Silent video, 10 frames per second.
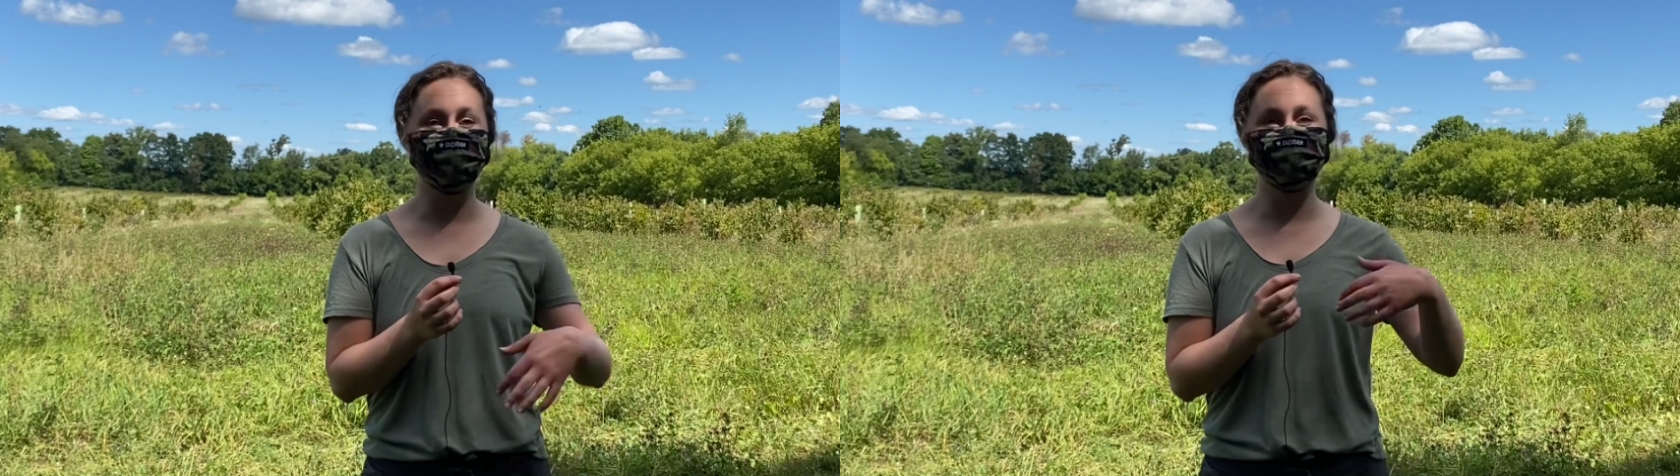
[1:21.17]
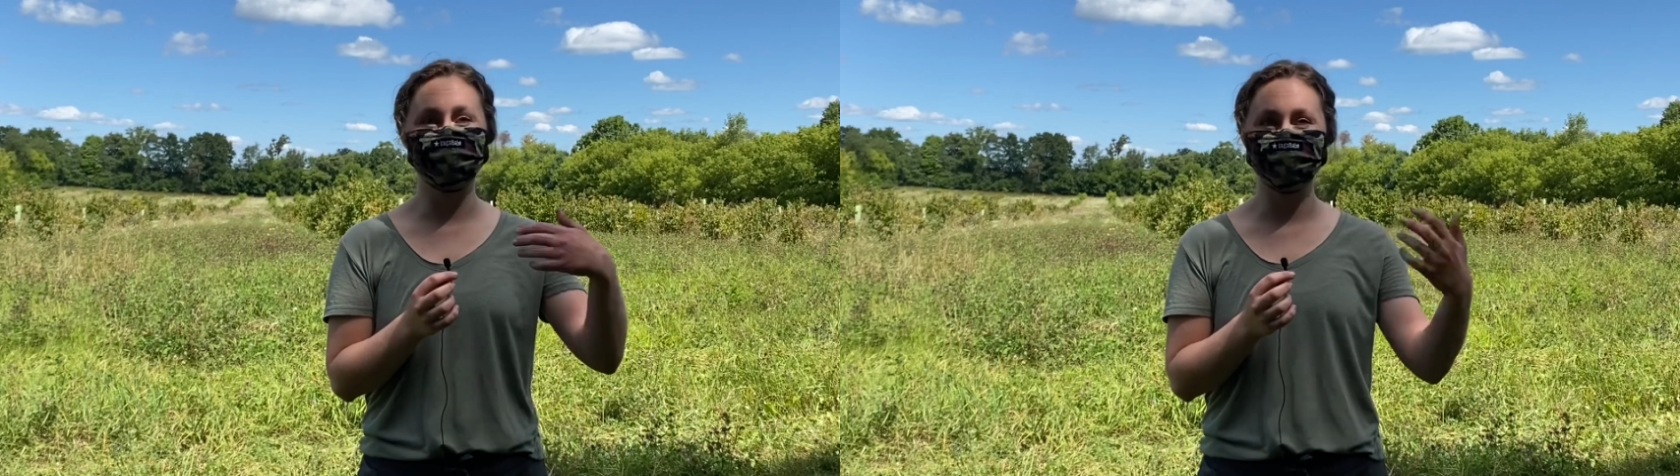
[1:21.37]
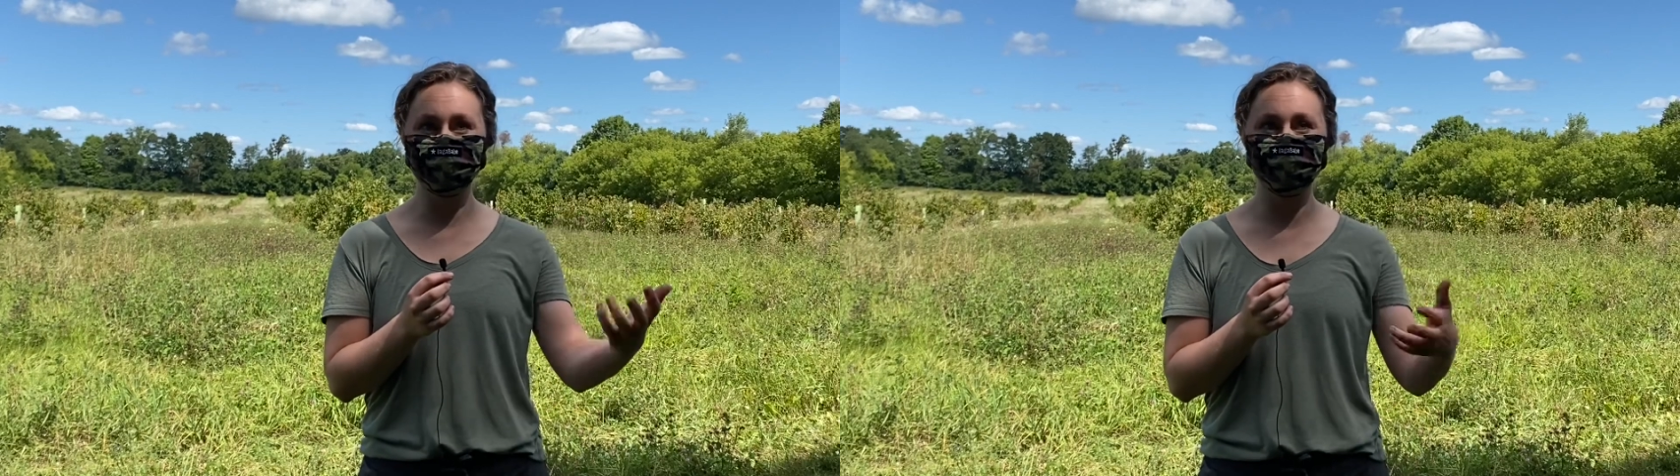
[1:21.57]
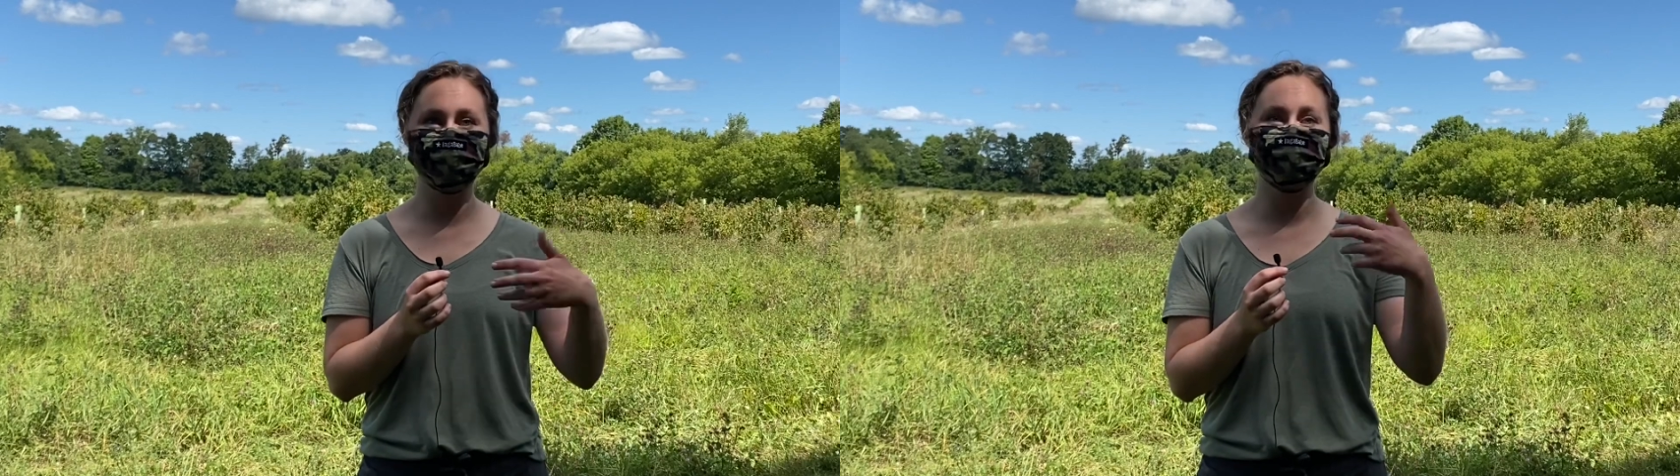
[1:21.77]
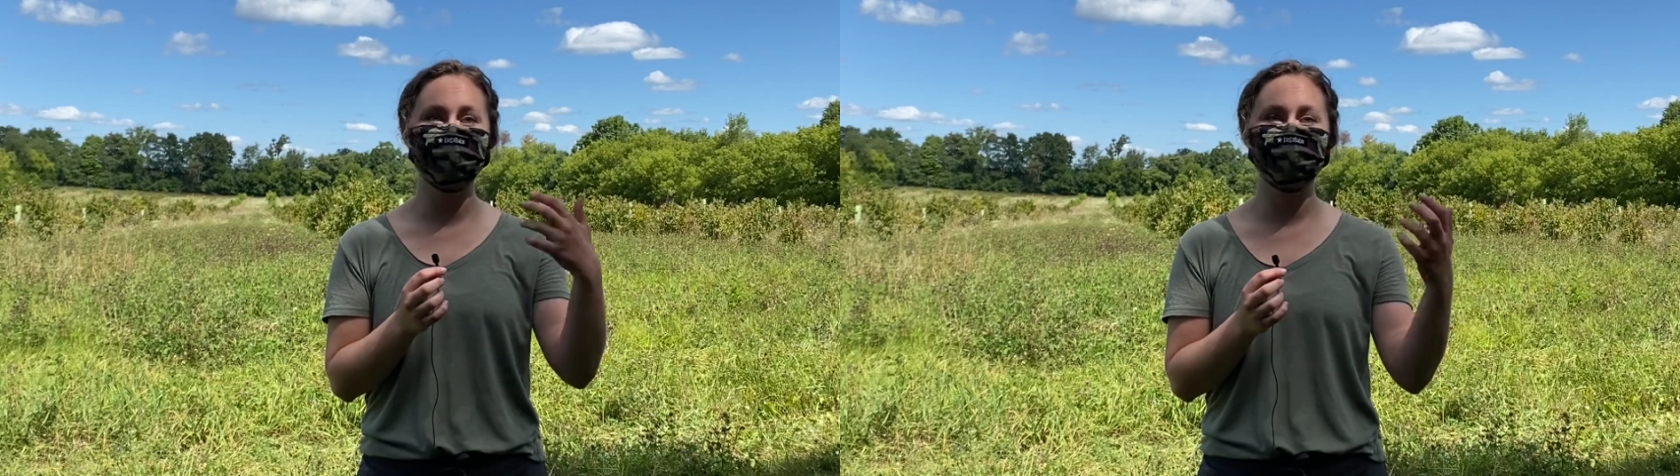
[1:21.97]
grazing
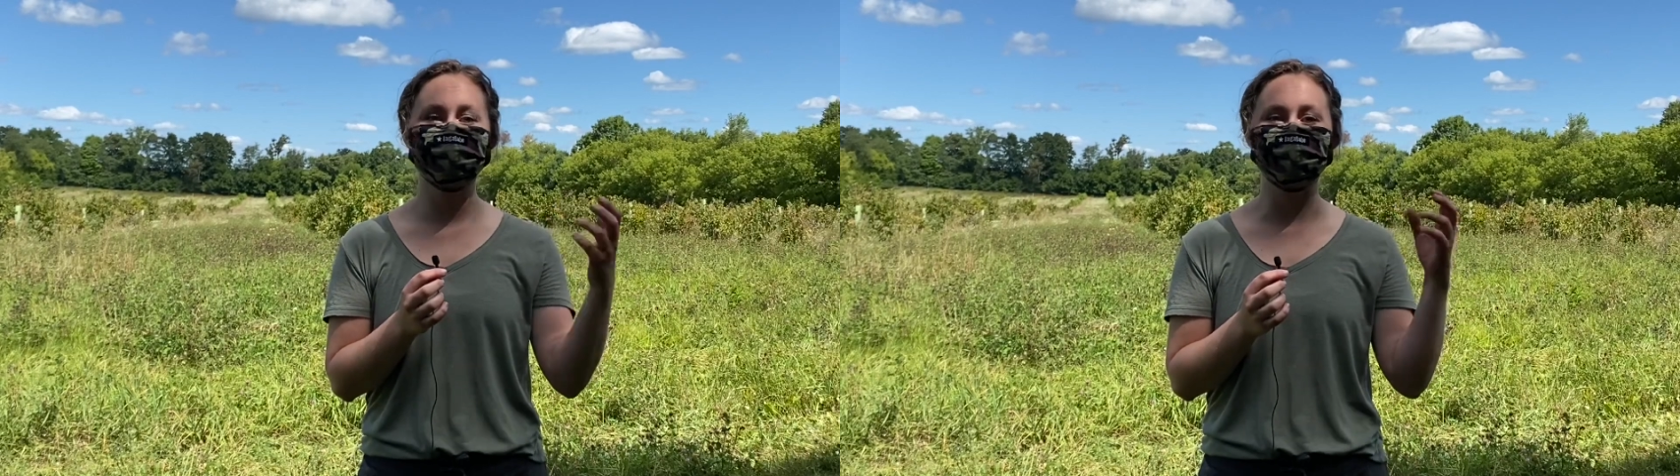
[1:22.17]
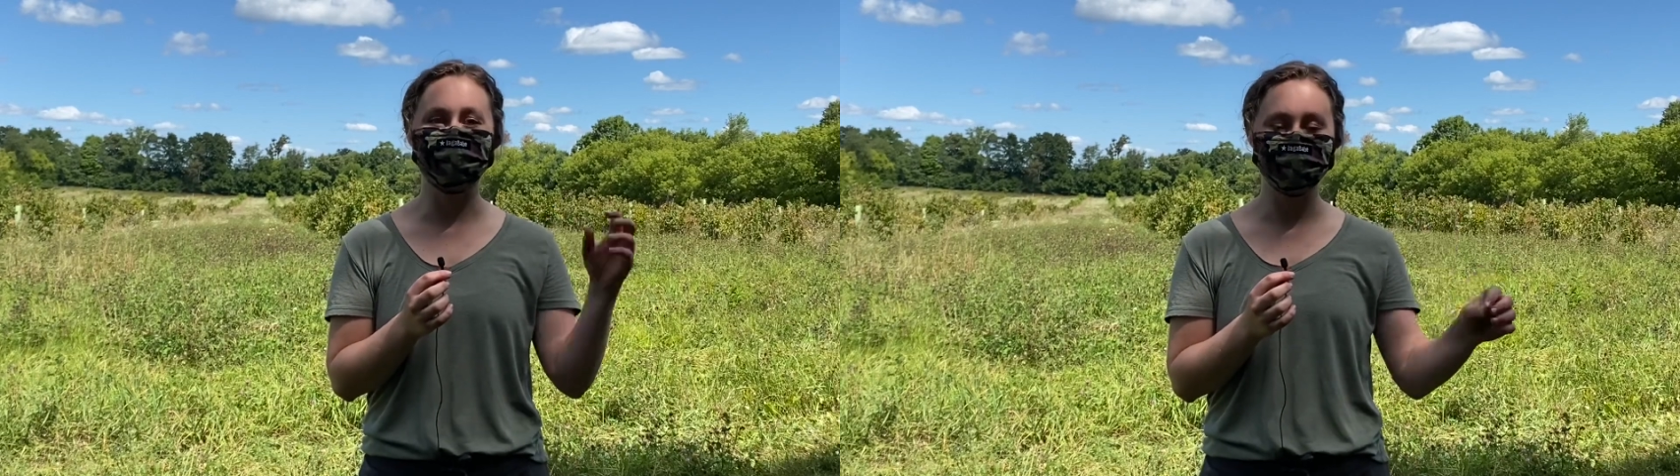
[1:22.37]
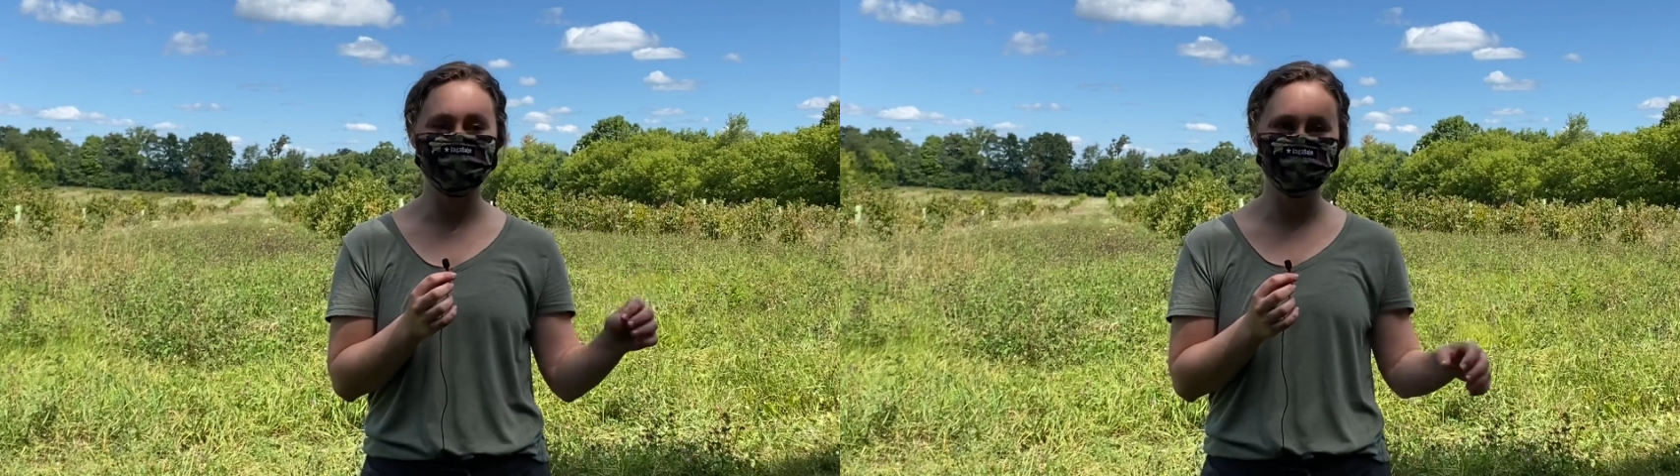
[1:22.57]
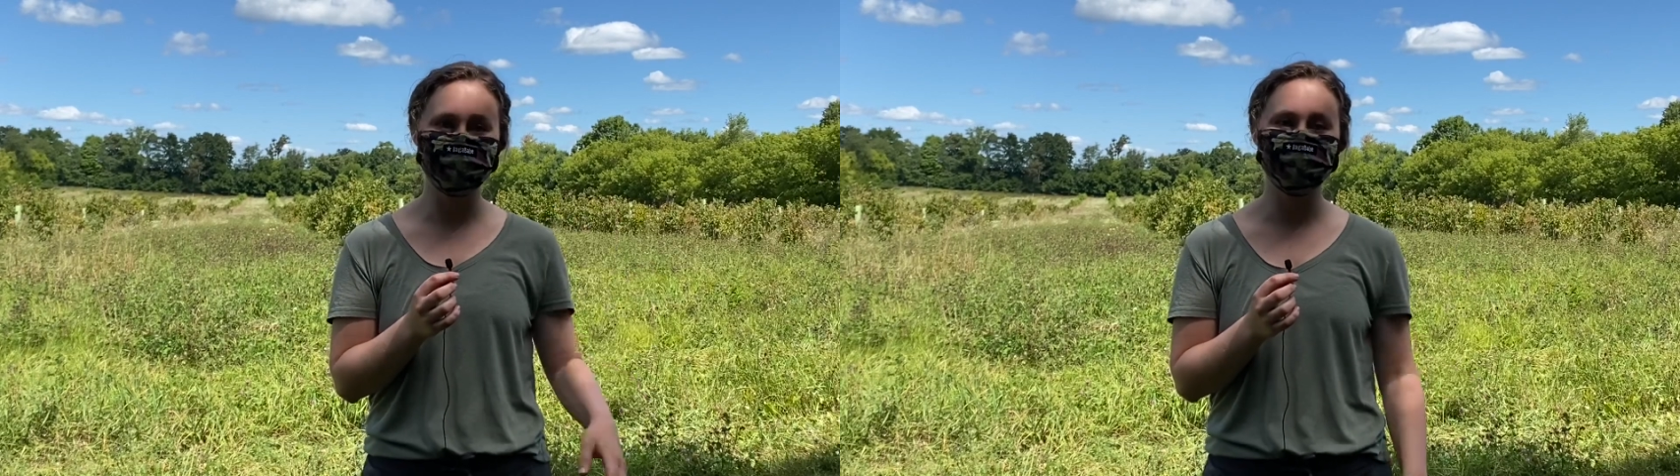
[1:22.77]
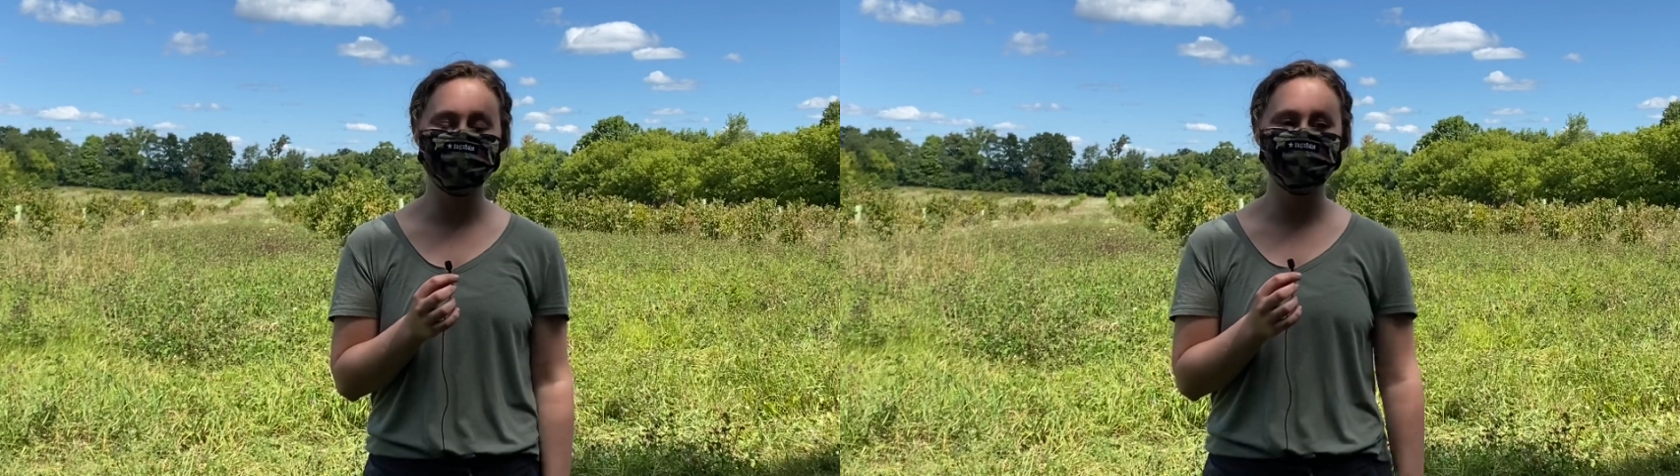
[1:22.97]
frequencies and
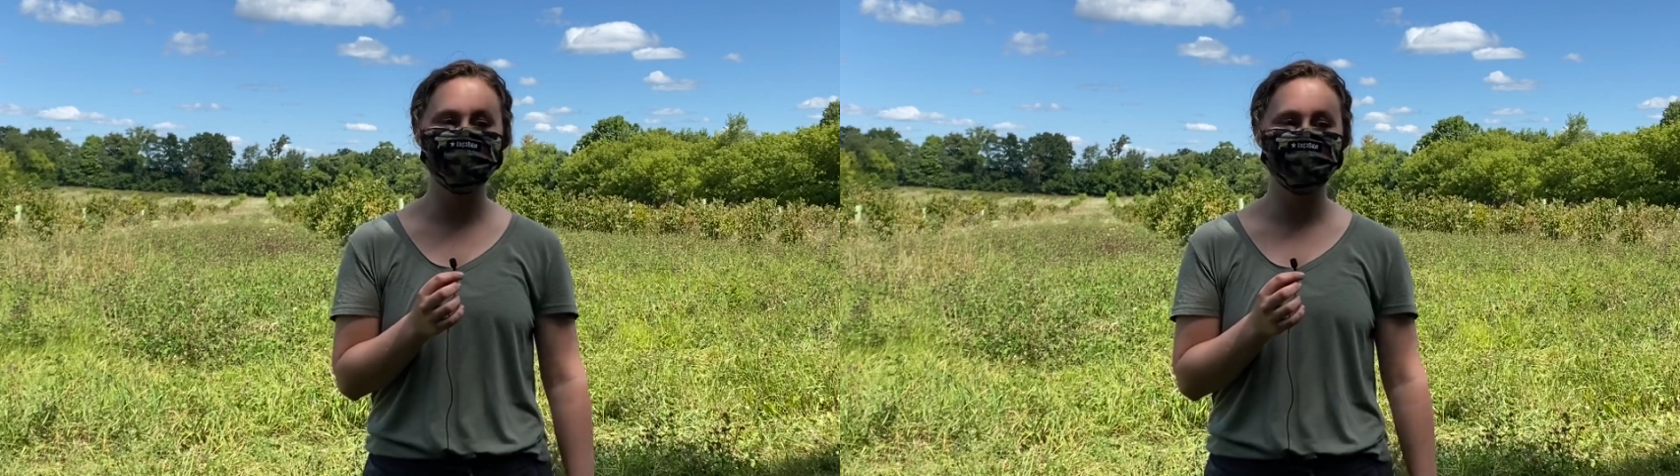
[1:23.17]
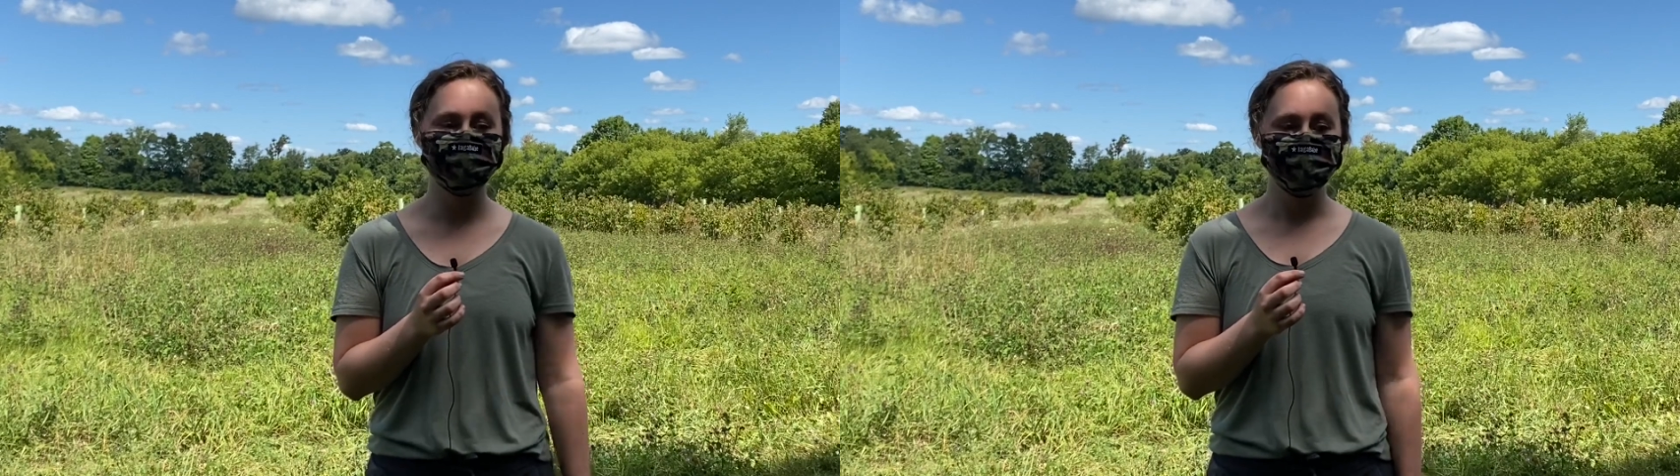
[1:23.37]
intensities